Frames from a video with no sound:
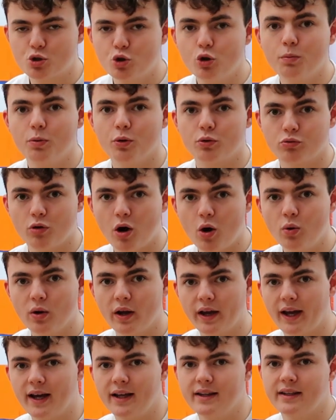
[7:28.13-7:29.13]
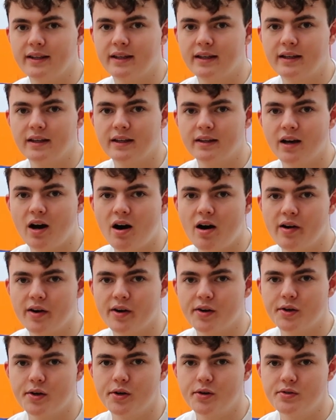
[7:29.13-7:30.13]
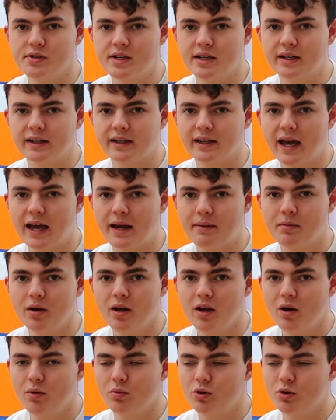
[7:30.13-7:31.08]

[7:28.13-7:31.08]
scoreboard rolling in the Ireland and New Zealand game